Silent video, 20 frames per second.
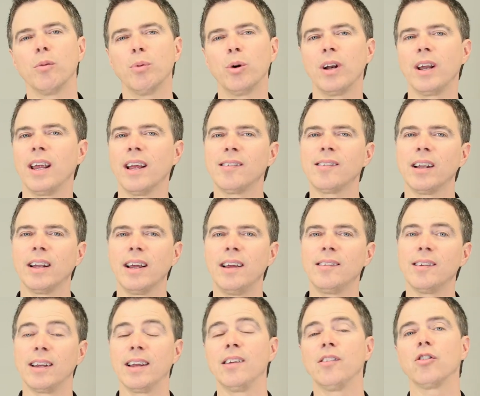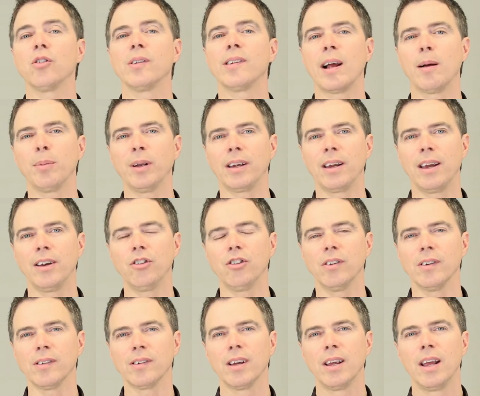on putting SLAs against those
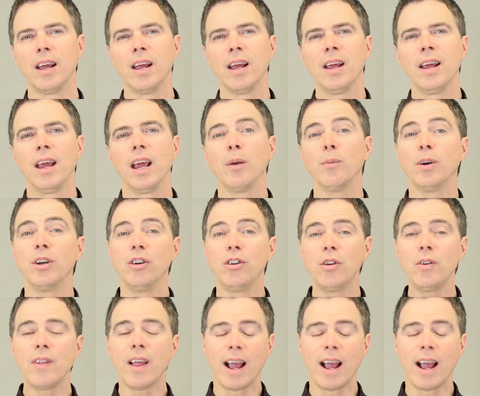applications. And when you do